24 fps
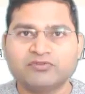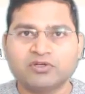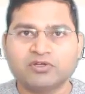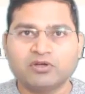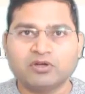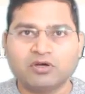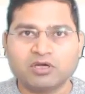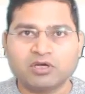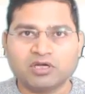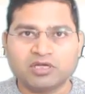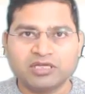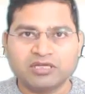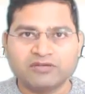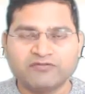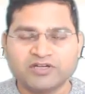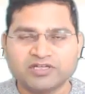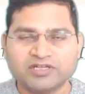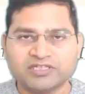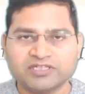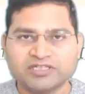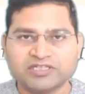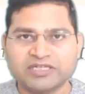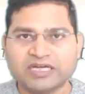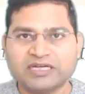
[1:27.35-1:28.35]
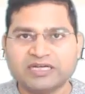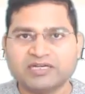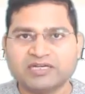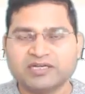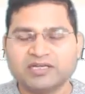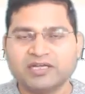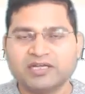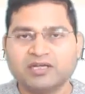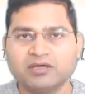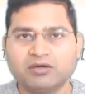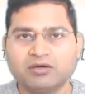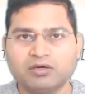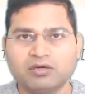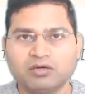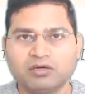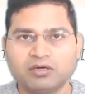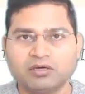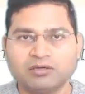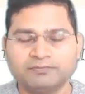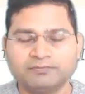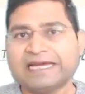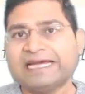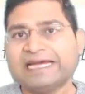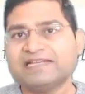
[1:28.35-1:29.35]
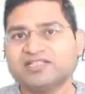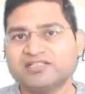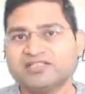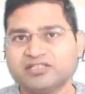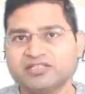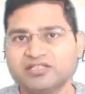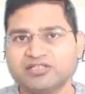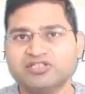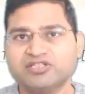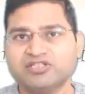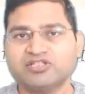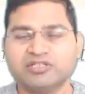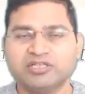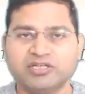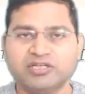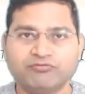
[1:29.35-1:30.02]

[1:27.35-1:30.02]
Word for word: the logging functionality, or as such,